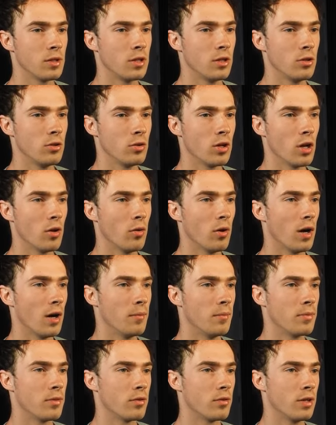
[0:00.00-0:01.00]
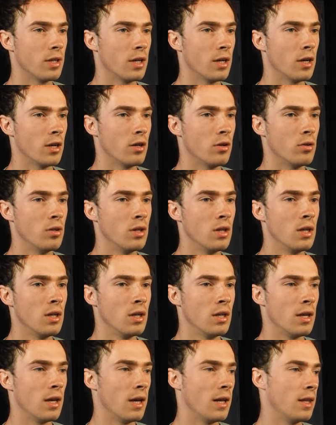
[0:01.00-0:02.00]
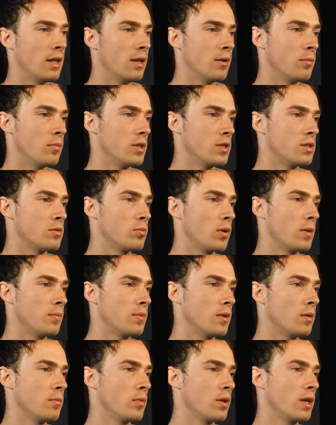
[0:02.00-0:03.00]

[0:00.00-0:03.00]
do go up 3-0 and then we sweep them.